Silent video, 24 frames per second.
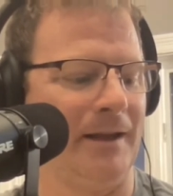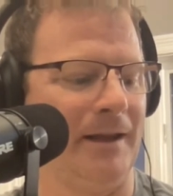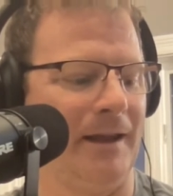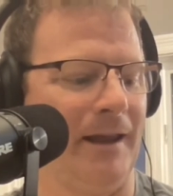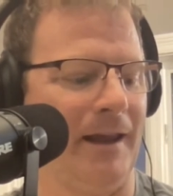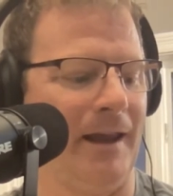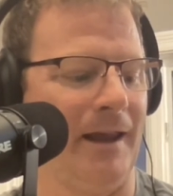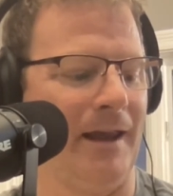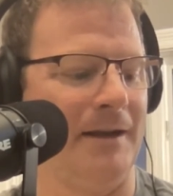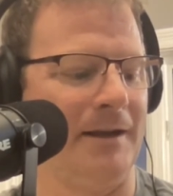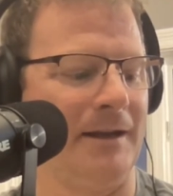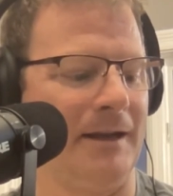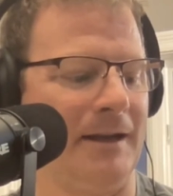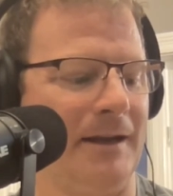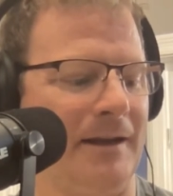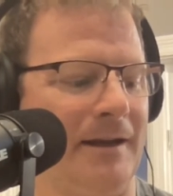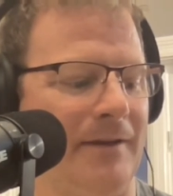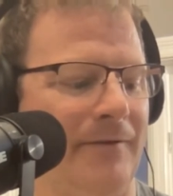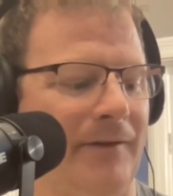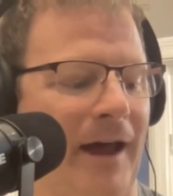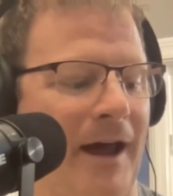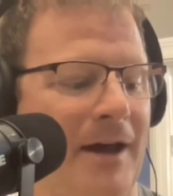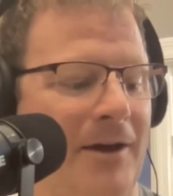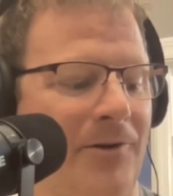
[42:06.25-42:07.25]
And
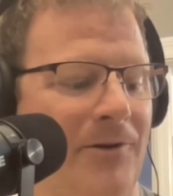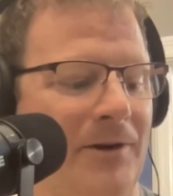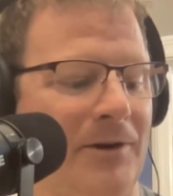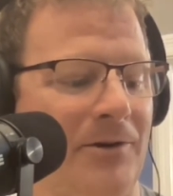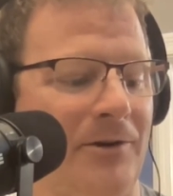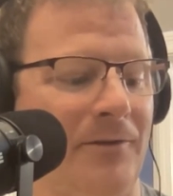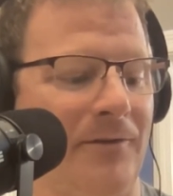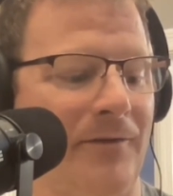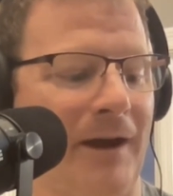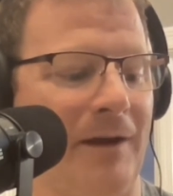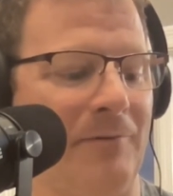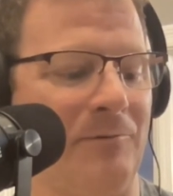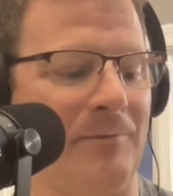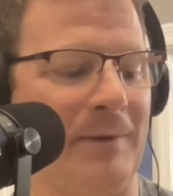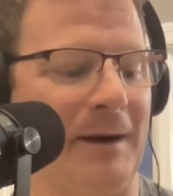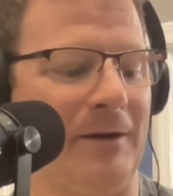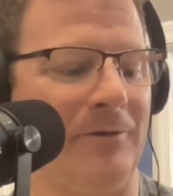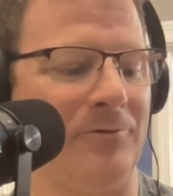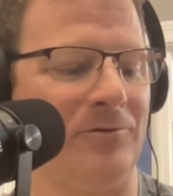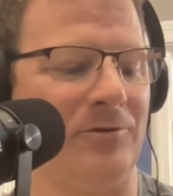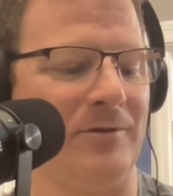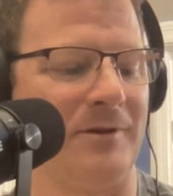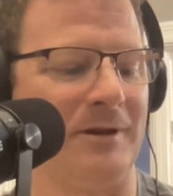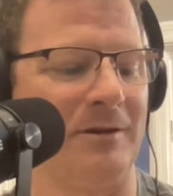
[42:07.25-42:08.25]
Conquering Your
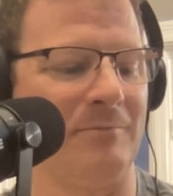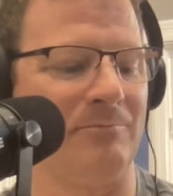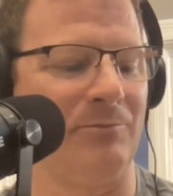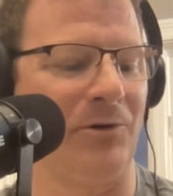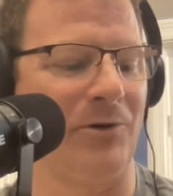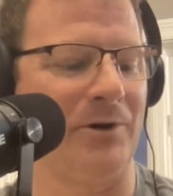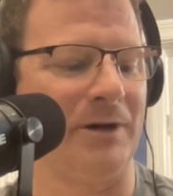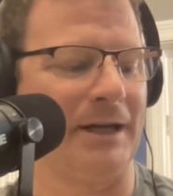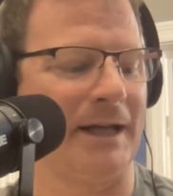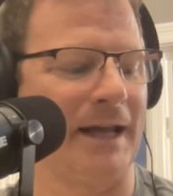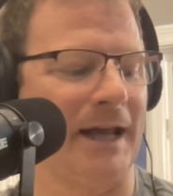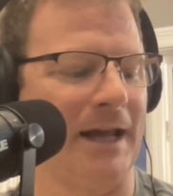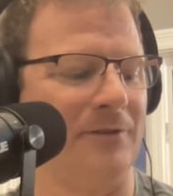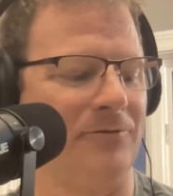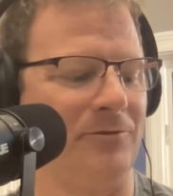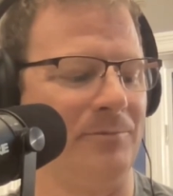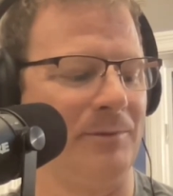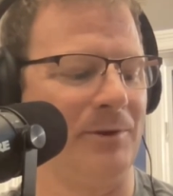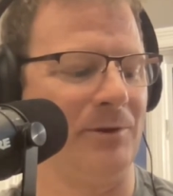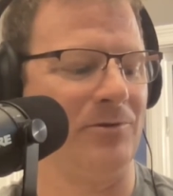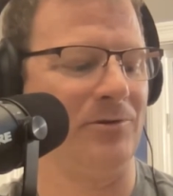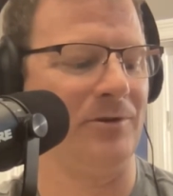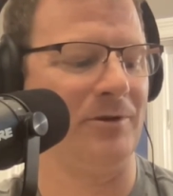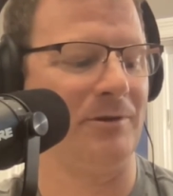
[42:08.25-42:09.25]
Fibromyalgia is an important
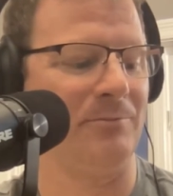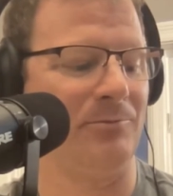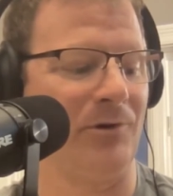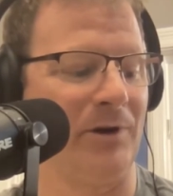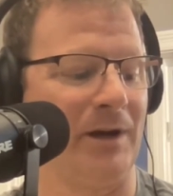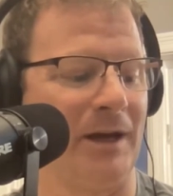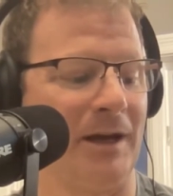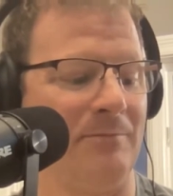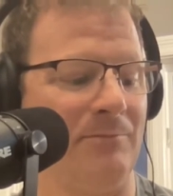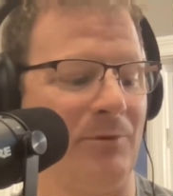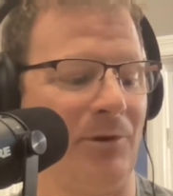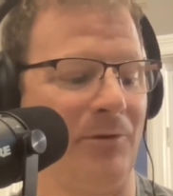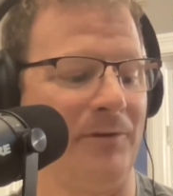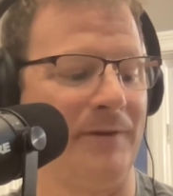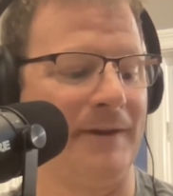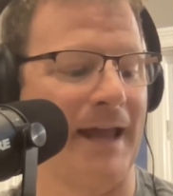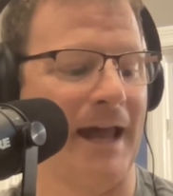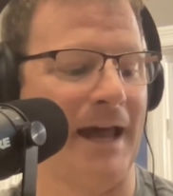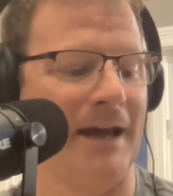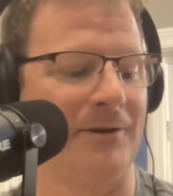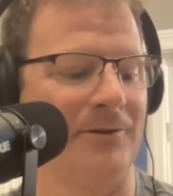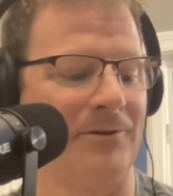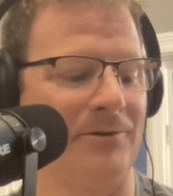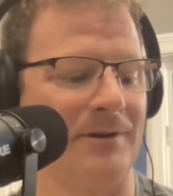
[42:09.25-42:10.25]
contribution to bringing both
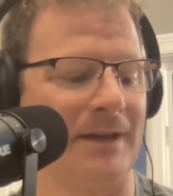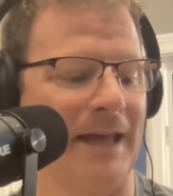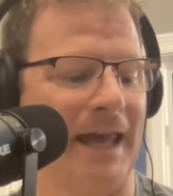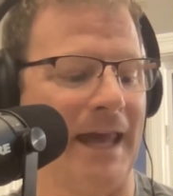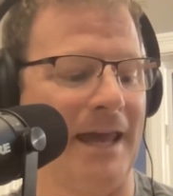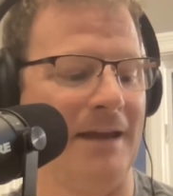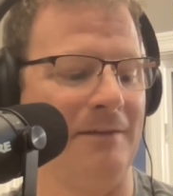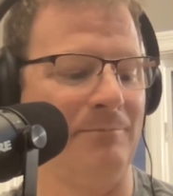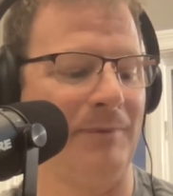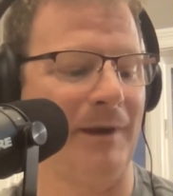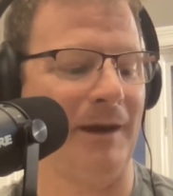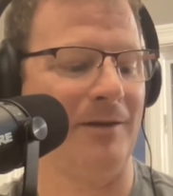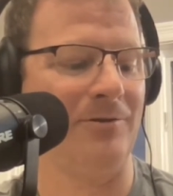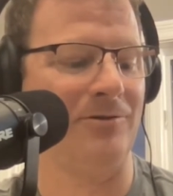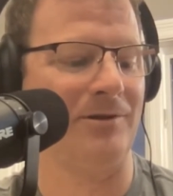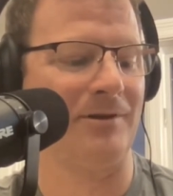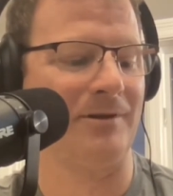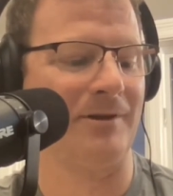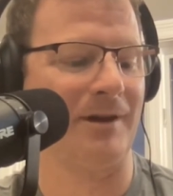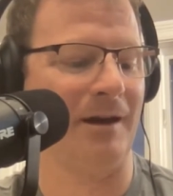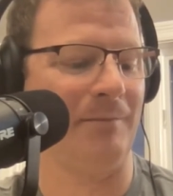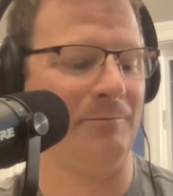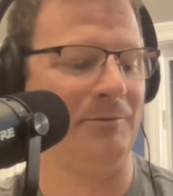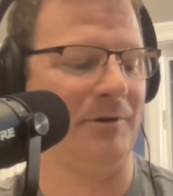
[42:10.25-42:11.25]
doctors and
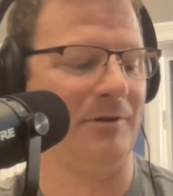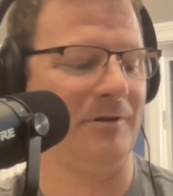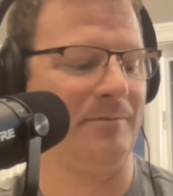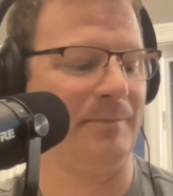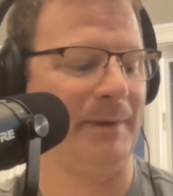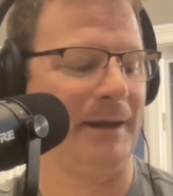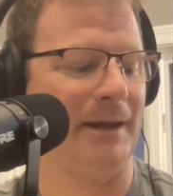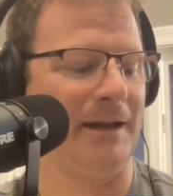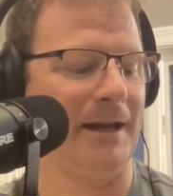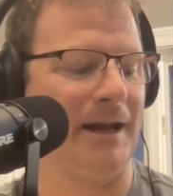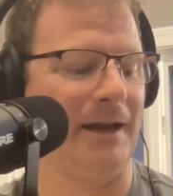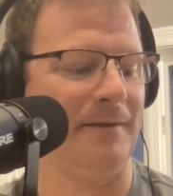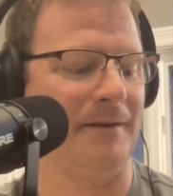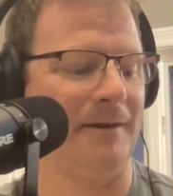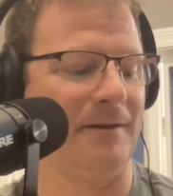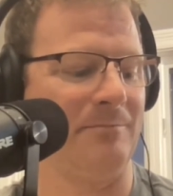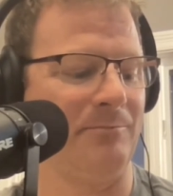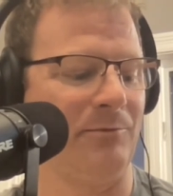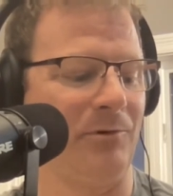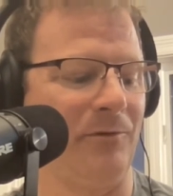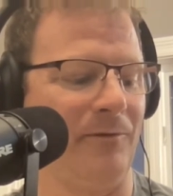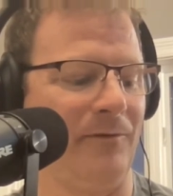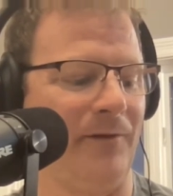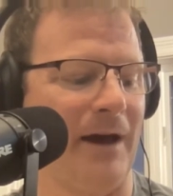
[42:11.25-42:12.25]
patients up to speed on this
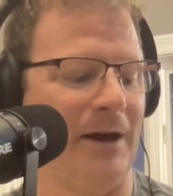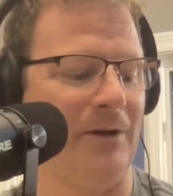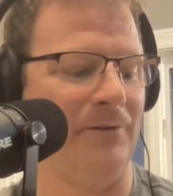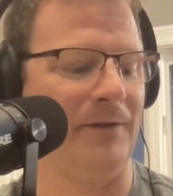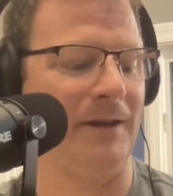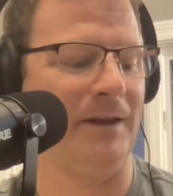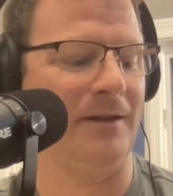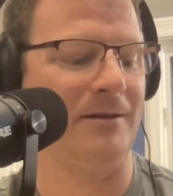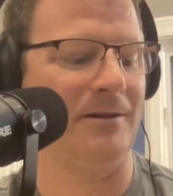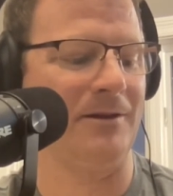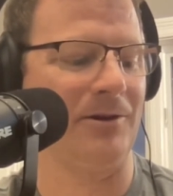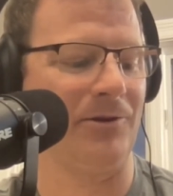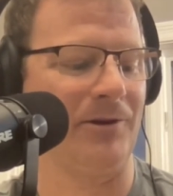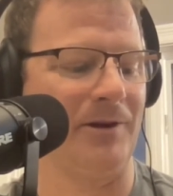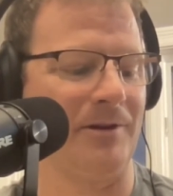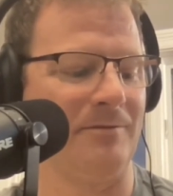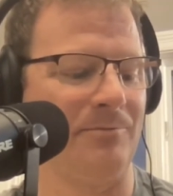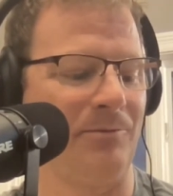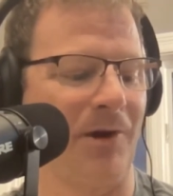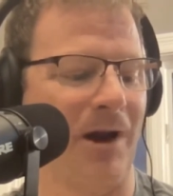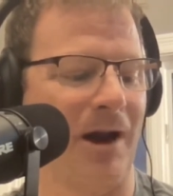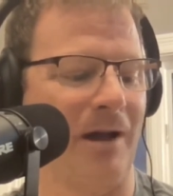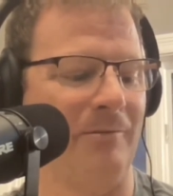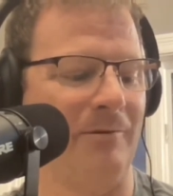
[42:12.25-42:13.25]
profoundly serious
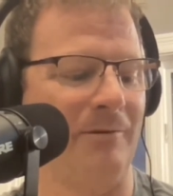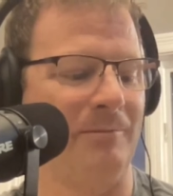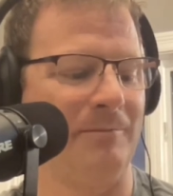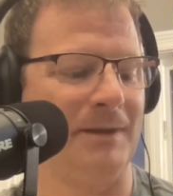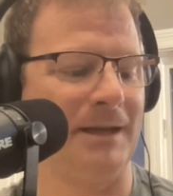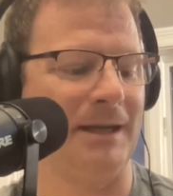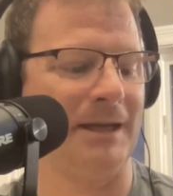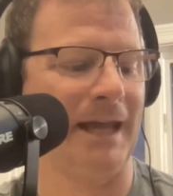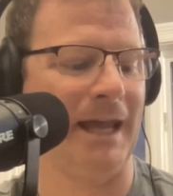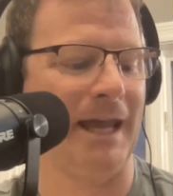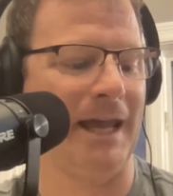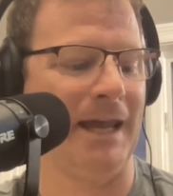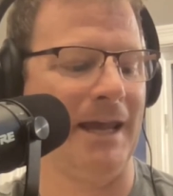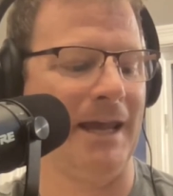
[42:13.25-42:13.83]
problem today,